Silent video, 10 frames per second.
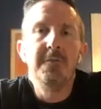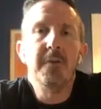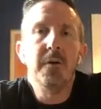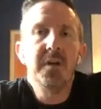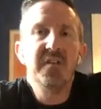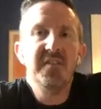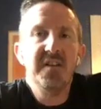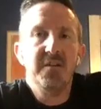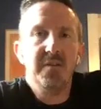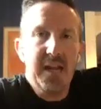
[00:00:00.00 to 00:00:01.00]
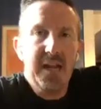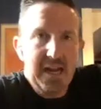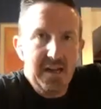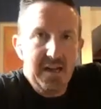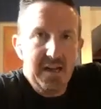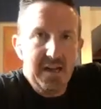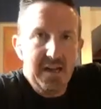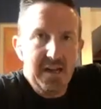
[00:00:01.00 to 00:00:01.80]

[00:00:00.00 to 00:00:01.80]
Focused in your gaze.